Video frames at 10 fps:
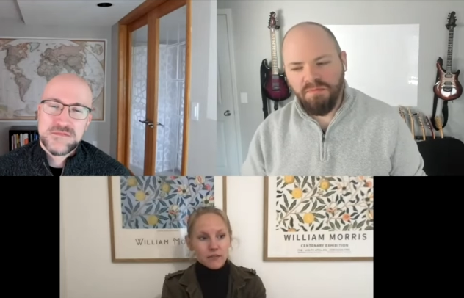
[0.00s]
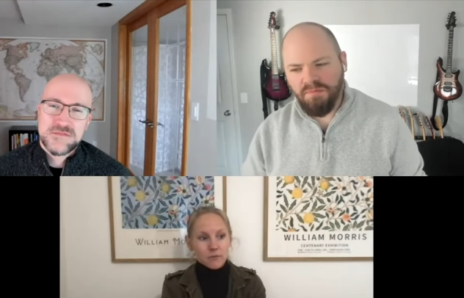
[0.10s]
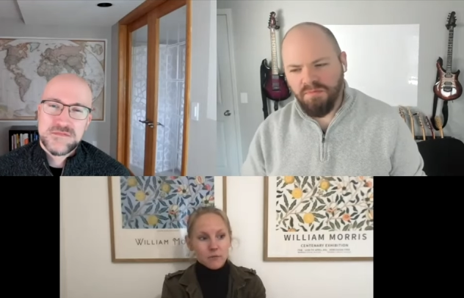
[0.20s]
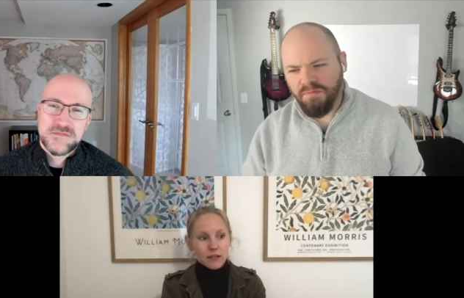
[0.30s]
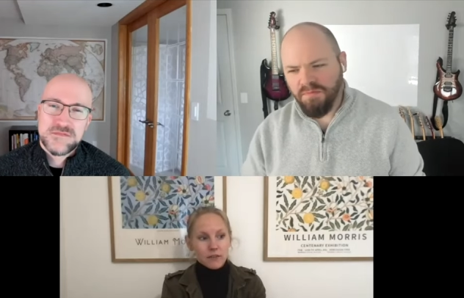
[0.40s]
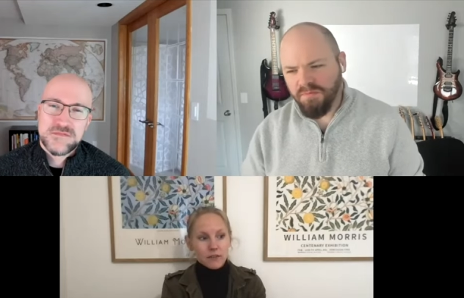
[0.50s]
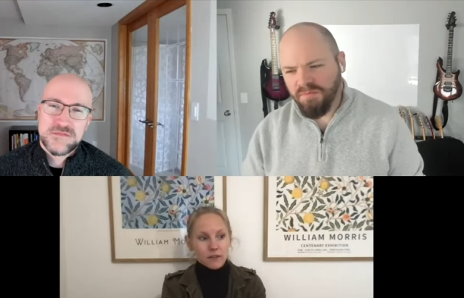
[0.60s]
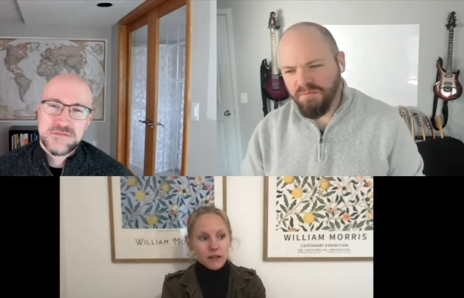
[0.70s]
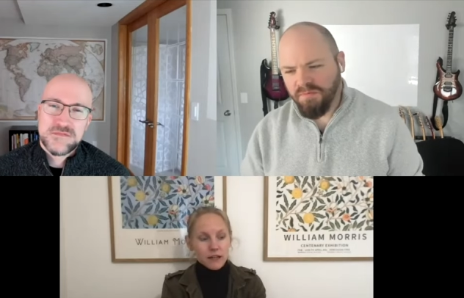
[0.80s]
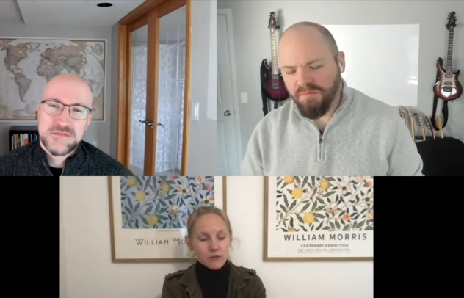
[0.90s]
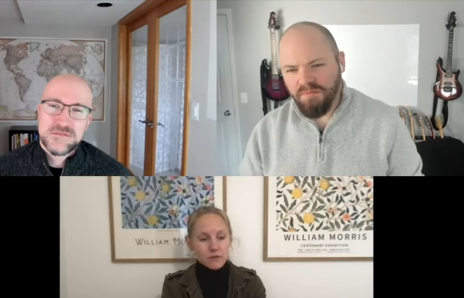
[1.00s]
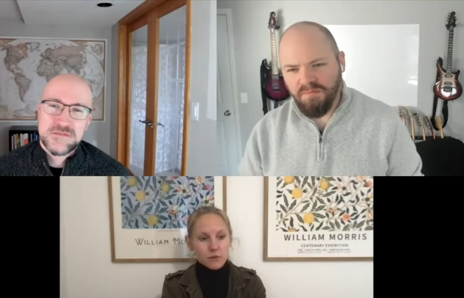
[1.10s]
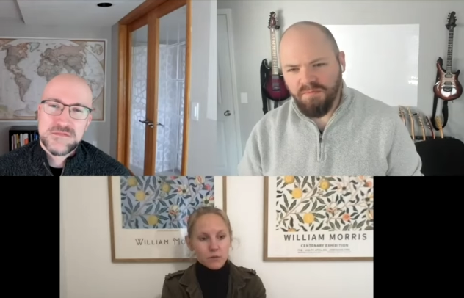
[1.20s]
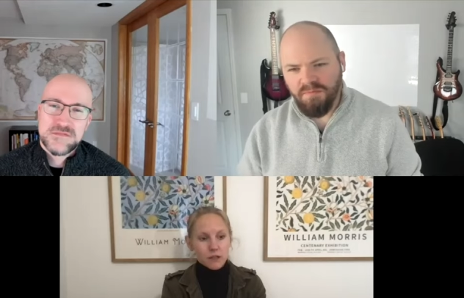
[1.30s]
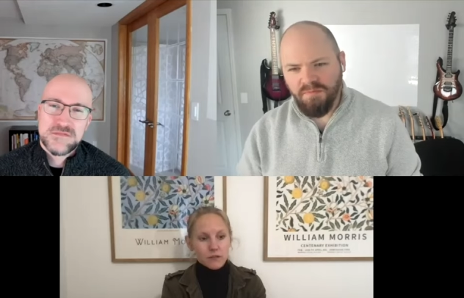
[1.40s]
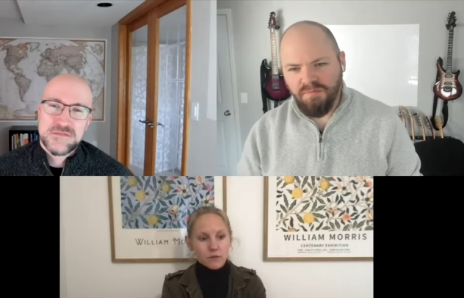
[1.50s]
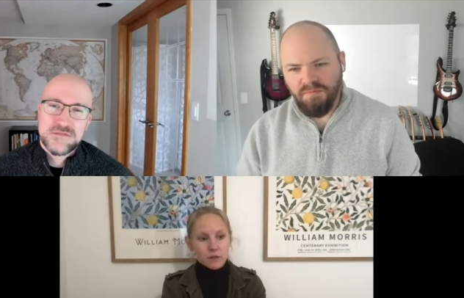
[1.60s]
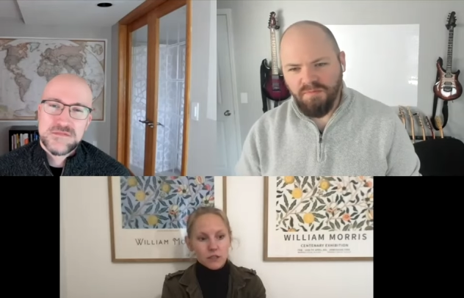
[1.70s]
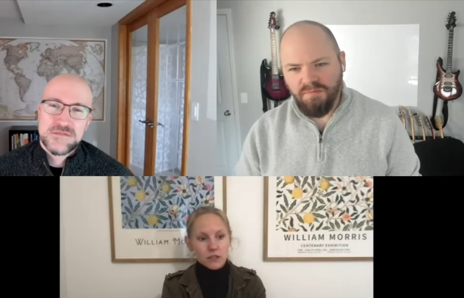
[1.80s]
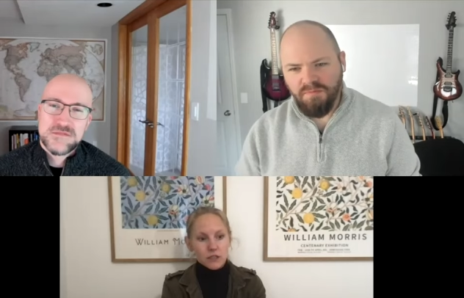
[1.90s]
Speaker 1: made over the last few months,
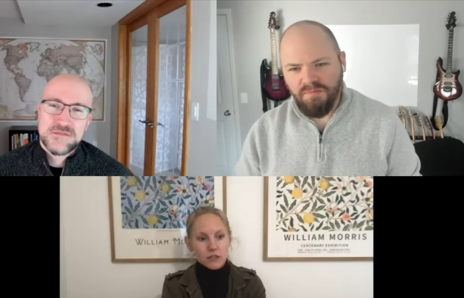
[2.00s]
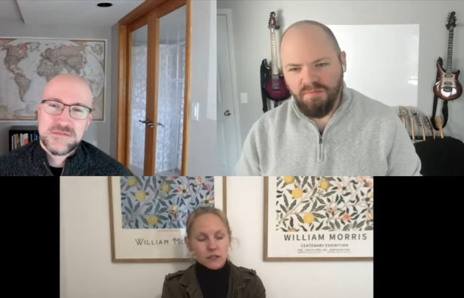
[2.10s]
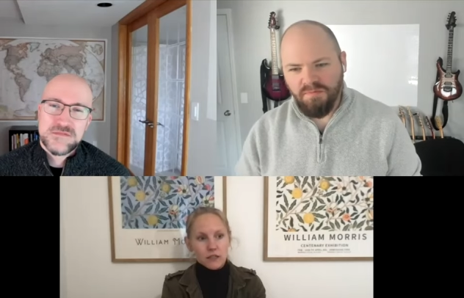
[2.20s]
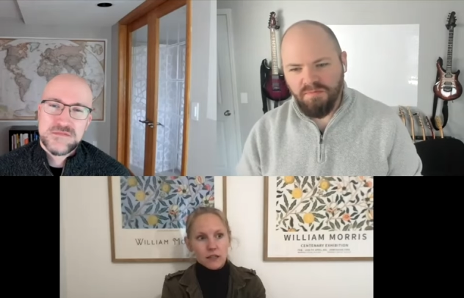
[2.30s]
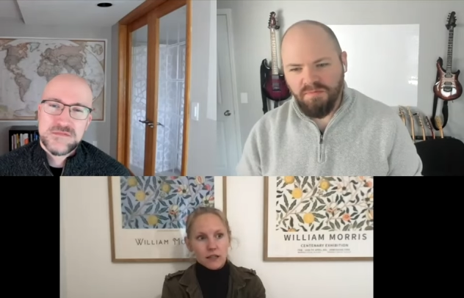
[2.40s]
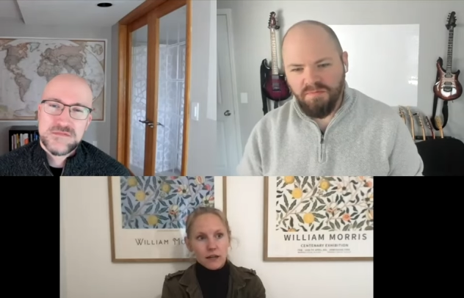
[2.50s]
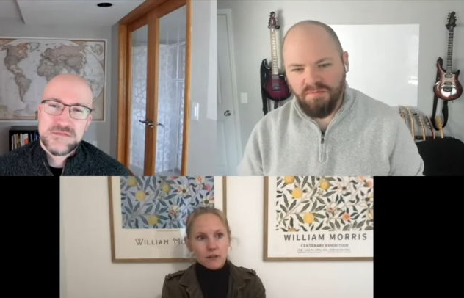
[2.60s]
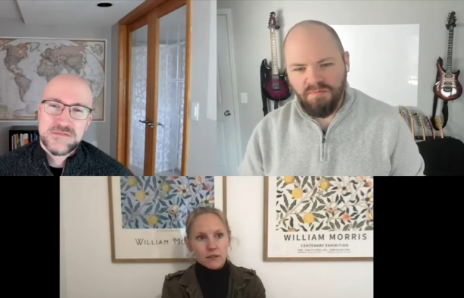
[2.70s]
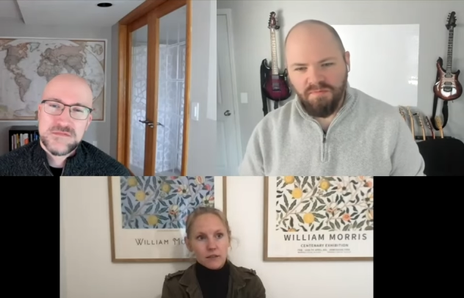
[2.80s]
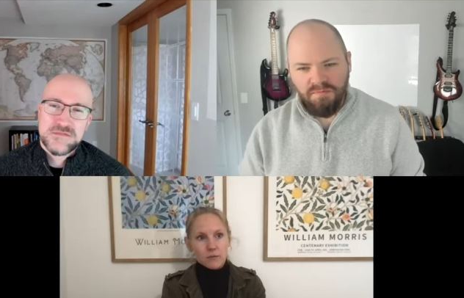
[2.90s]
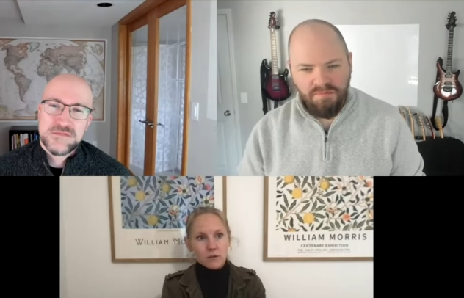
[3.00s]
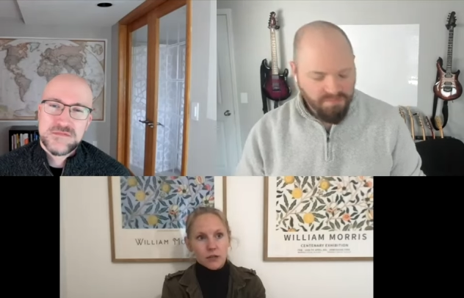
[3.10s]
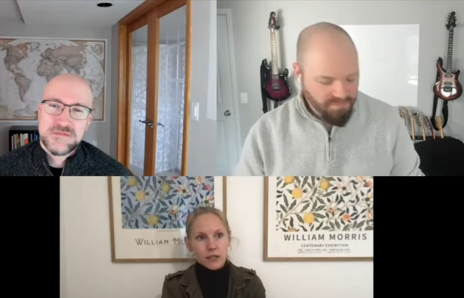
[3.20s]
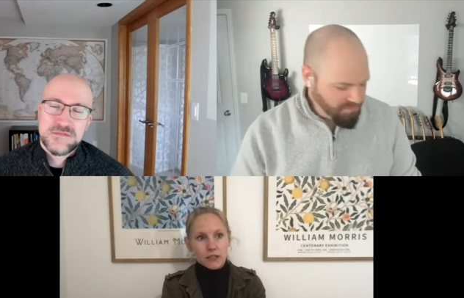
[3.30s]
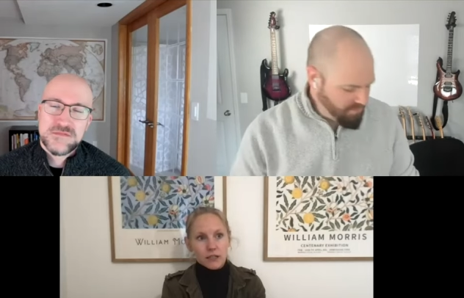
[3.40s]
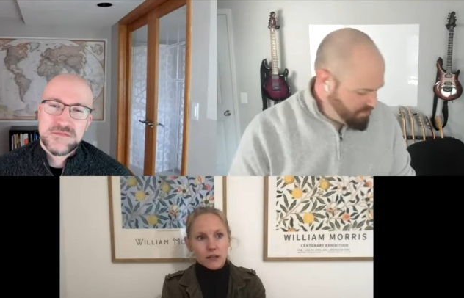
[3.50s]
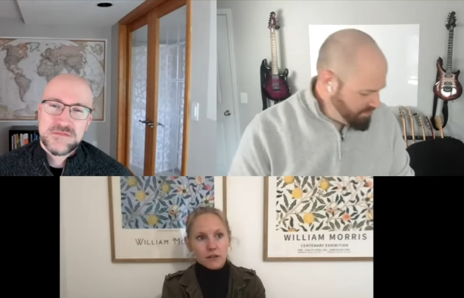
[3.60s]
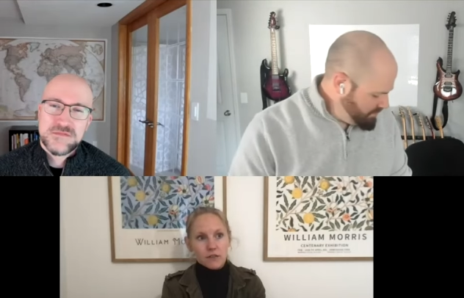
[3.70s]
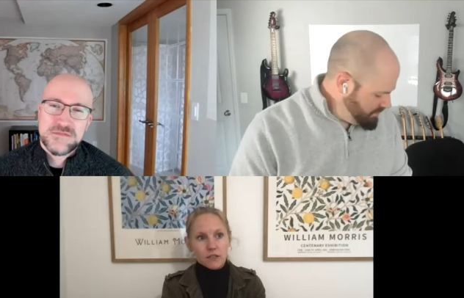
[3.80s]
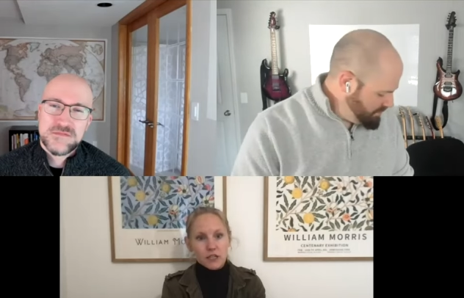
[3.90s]
which is now as I'm going into
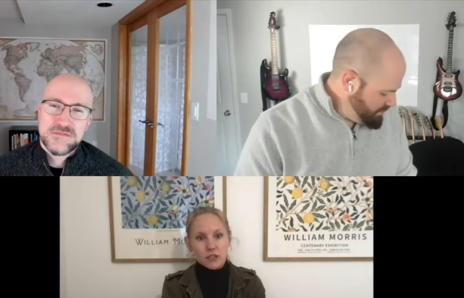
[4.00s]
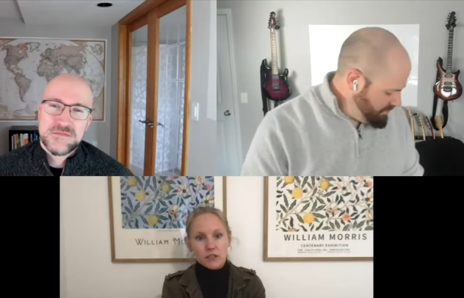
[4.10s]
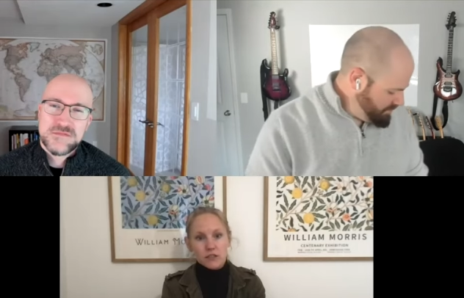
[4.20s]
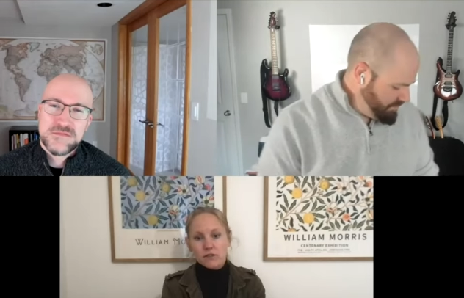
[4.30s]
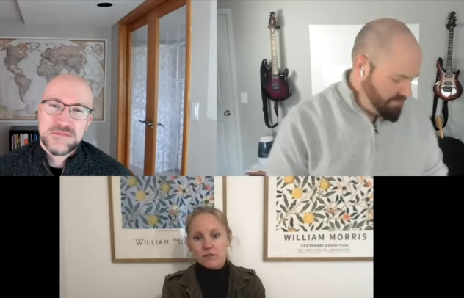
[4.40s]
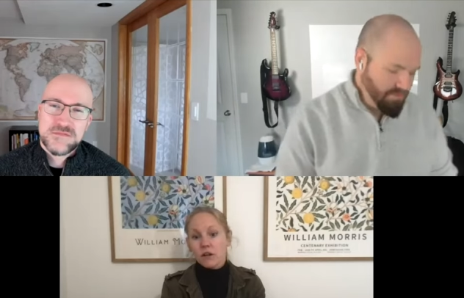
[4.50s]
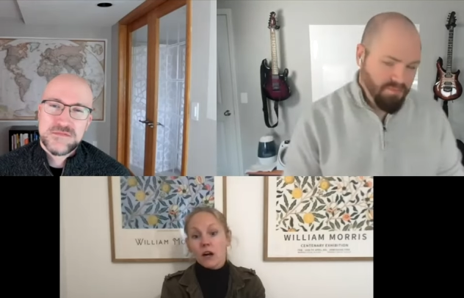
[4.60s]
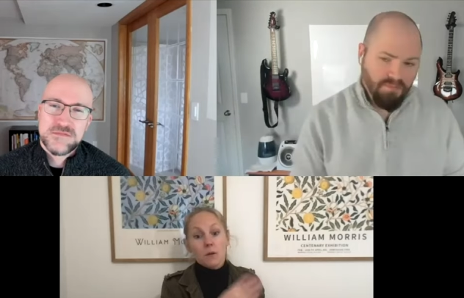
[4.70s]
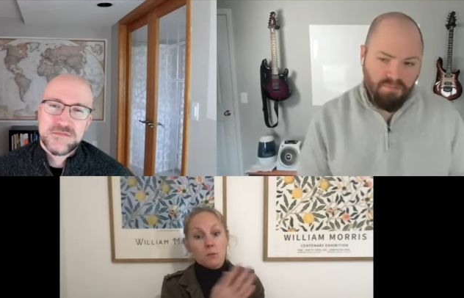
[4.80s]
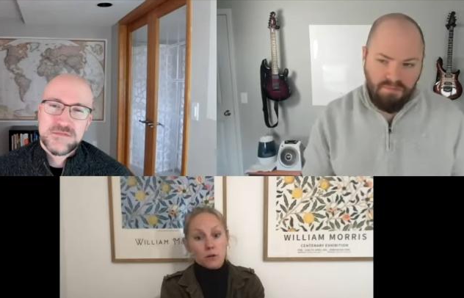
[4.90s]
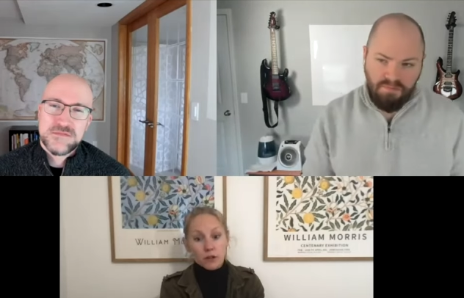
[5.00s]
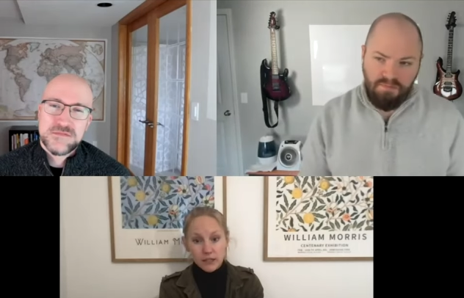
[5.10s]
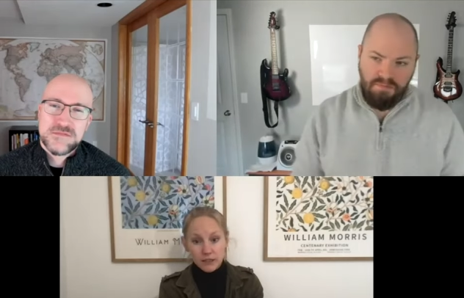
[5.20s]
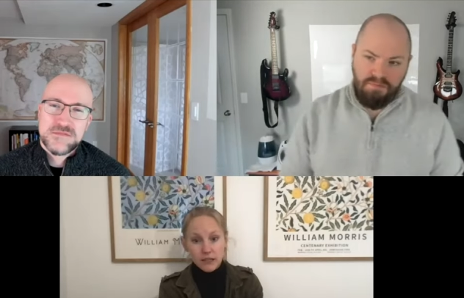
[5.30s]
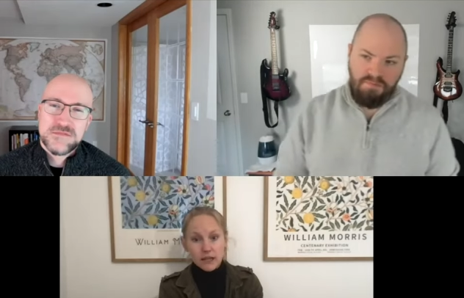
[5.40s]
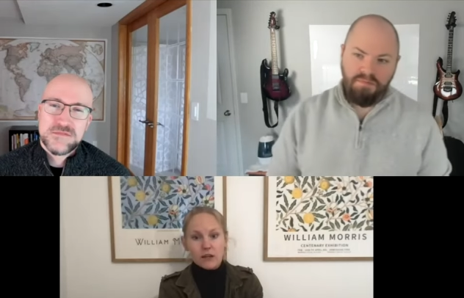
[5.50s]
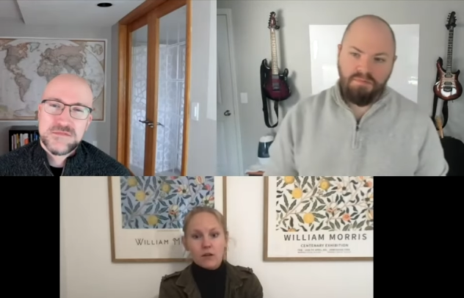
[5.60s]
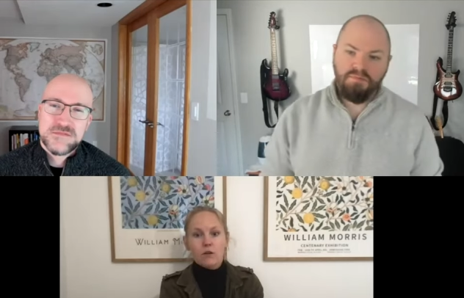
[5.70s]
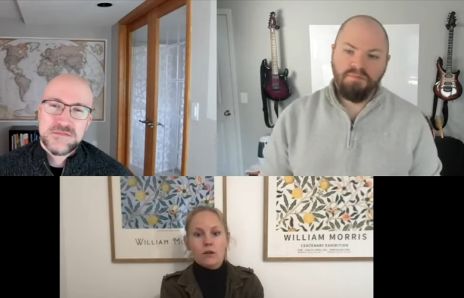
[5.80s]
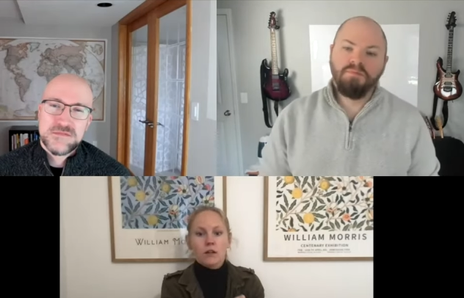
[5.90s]
conversations for onboarding, say,
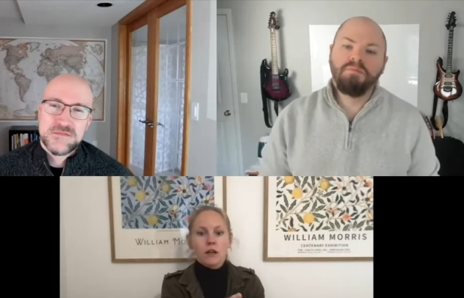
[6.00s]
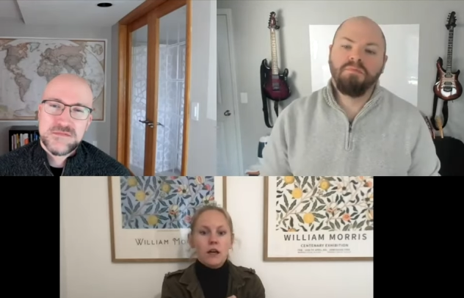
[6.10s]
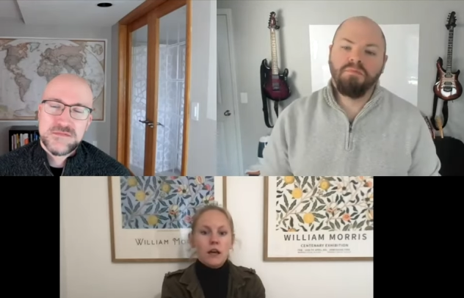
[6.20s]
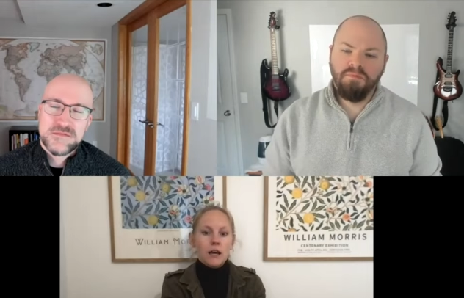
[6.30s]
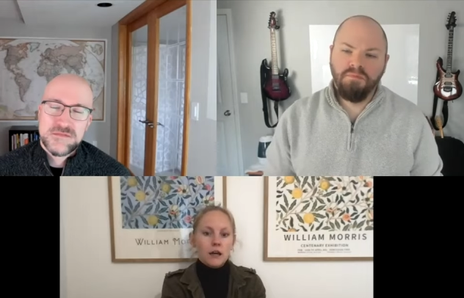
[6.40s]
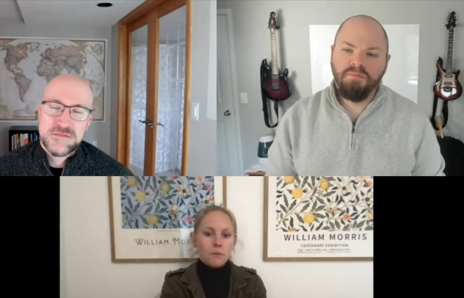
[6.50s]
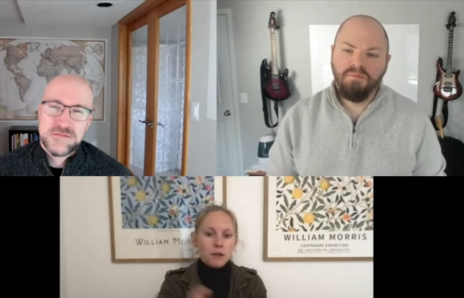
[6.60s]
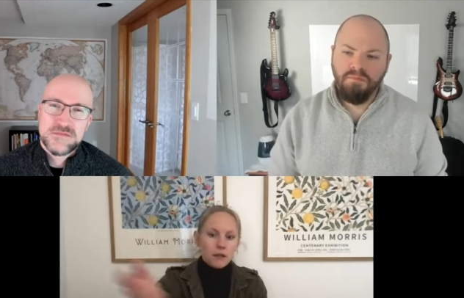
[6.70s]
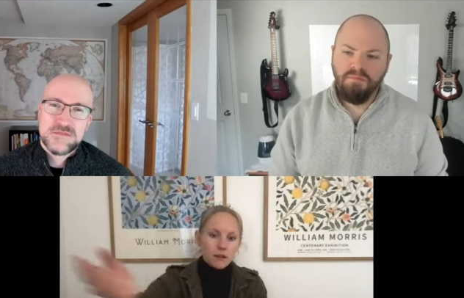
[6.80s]
or um,